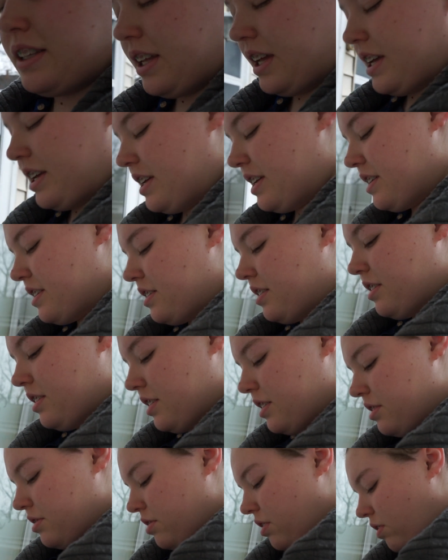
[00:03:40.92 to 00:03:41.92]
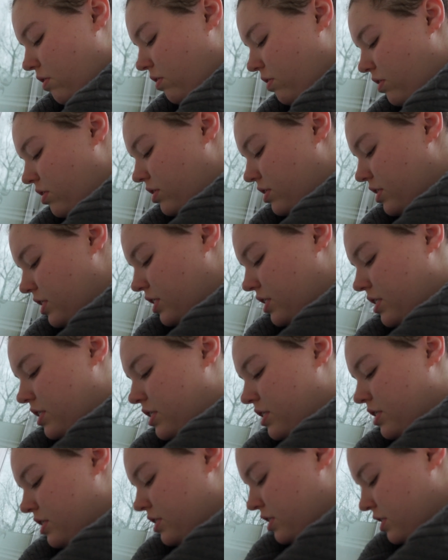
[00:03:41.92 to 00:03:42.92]
like a little cold.
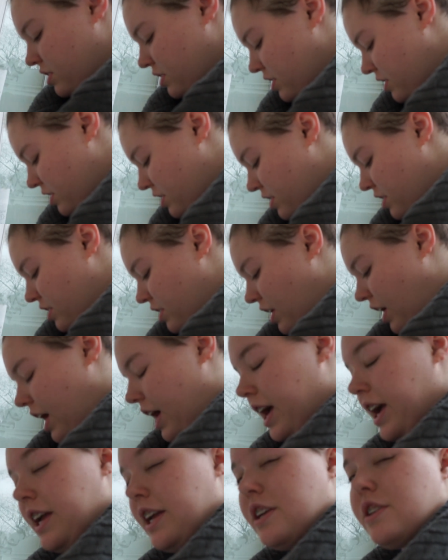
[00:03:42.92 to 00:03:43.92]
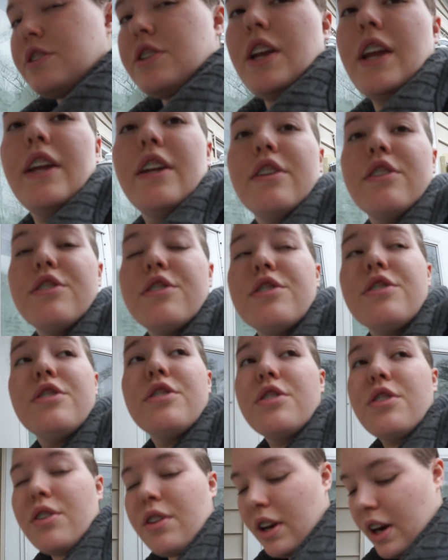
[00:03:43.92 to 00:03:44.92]
I
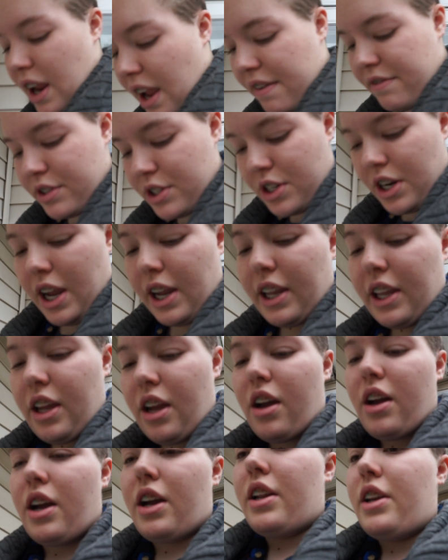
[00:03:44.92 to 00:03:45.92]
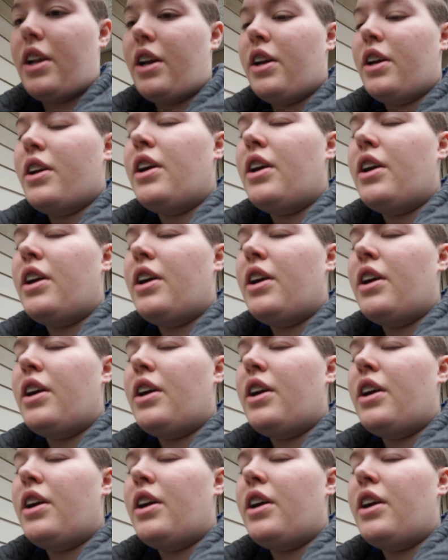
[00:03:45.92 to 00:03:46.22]
changed so that I have a jacket on